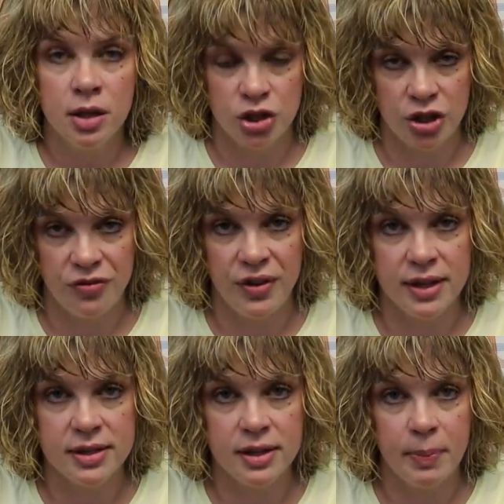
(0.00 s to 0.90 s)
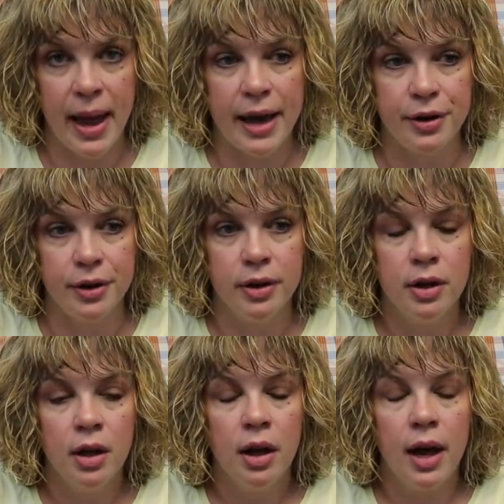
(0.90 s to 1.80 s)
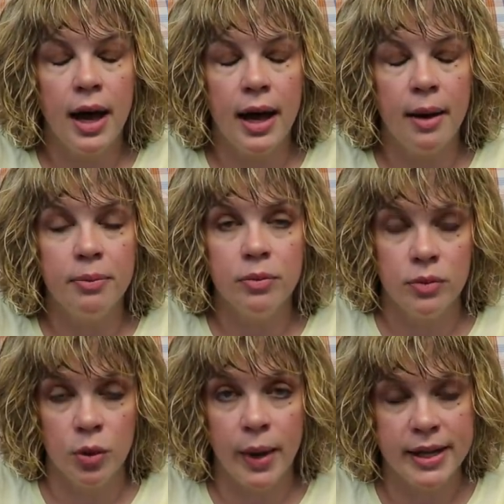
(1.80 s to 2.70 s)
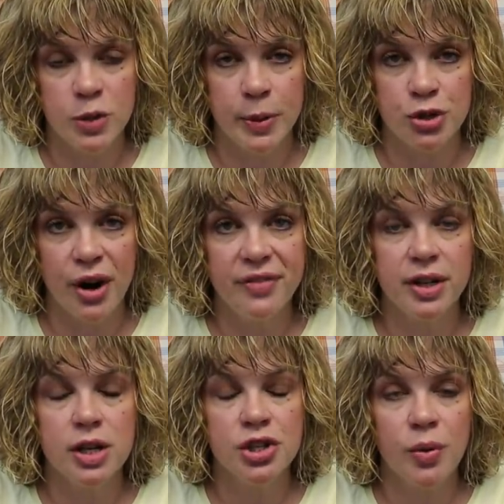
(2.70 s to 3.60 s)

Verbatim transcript: that should fit into the pattern. Um, the way it's been drafted.